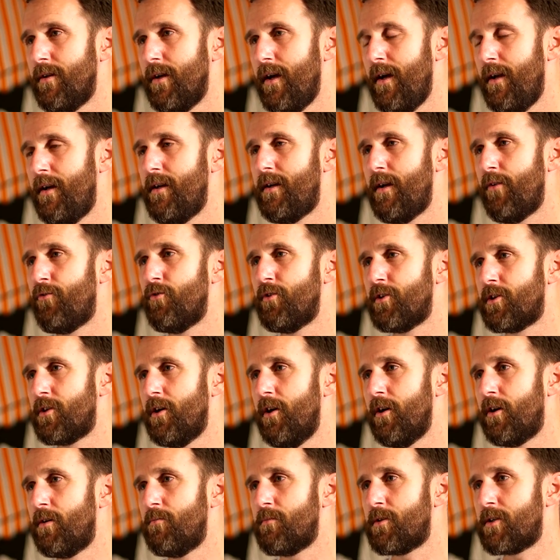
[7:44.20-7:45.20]
in a different
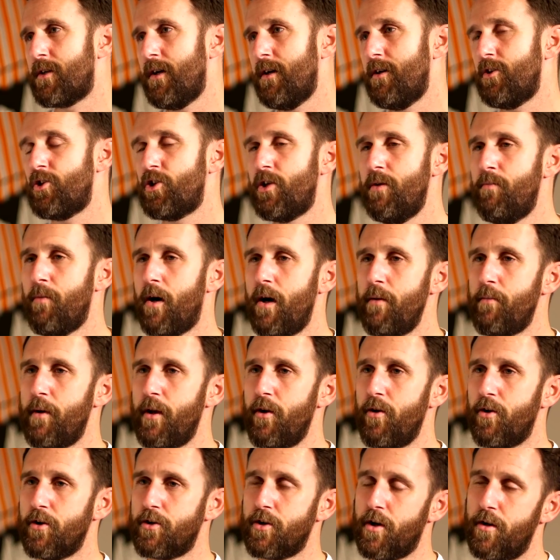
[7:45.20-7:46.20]
circumstance, she might be
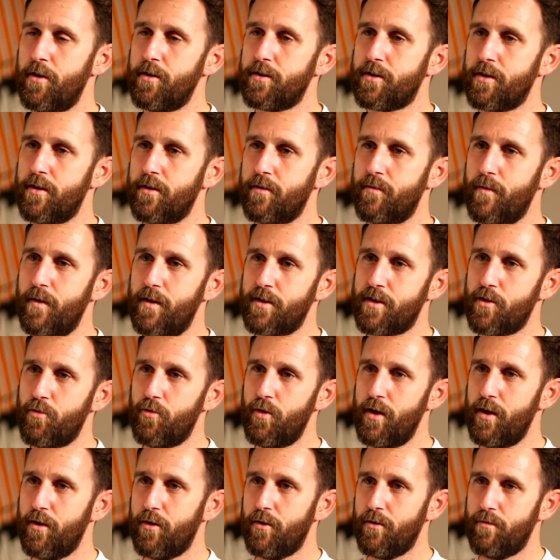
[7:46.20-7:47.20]
looked on as a, as a
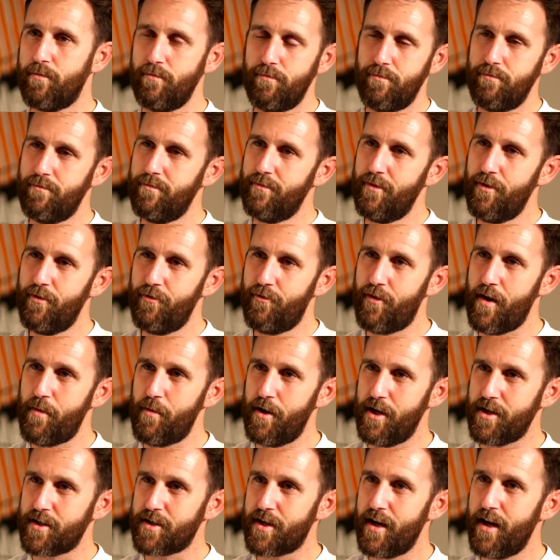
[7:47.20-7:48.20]
real
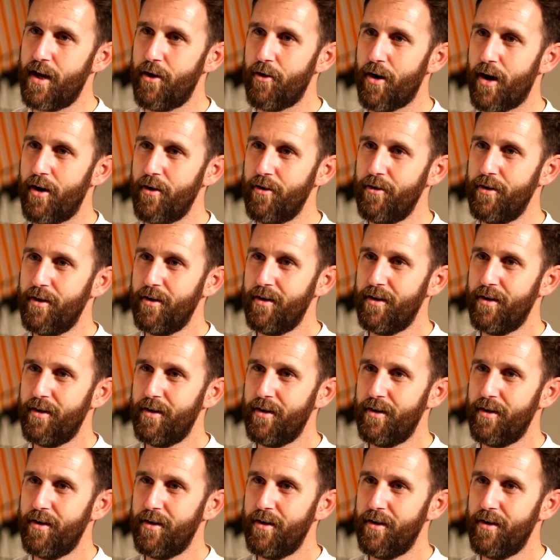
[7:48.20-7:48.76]
feminist hero.